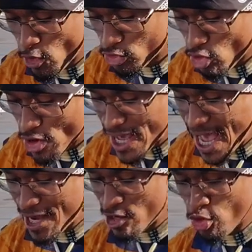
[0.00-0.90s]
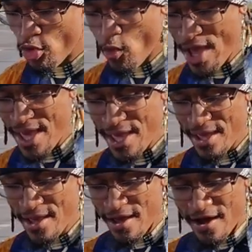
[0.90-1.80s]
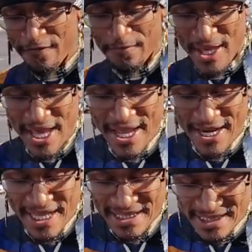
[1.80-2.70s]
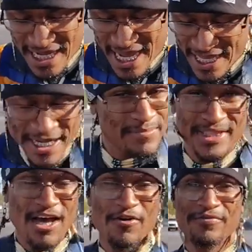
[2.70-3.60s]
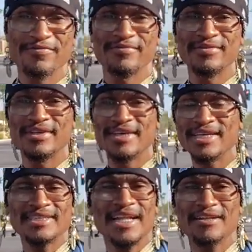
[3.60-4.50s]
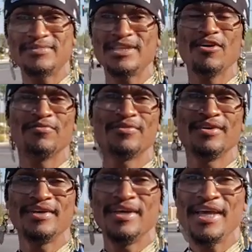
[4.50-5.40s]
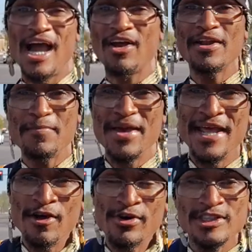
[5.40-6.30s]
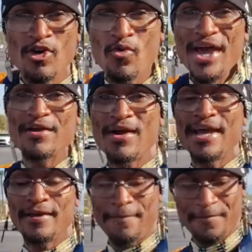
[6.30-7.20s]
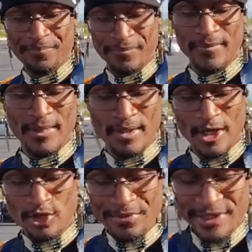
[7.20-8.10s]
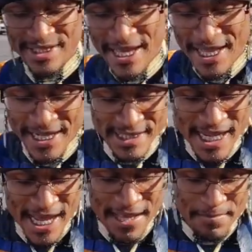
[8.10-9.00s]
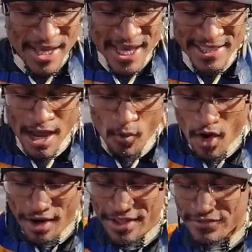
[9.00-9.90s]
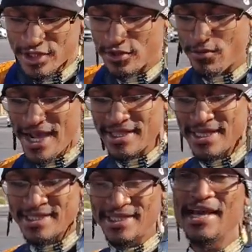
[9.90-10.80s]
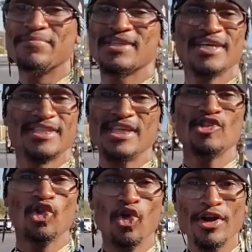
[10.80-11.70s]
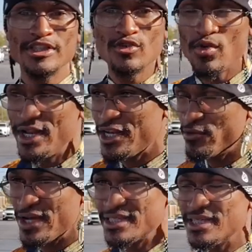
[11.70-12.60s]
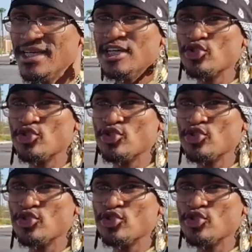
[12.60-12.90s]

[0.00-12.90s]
Oh Lord, I know the way of man is not in himself. It's not in himself. How could a man know his own way, right? The scriptures say it is not in man that walketh to direct his steps. See, the Lord is the one that directs it.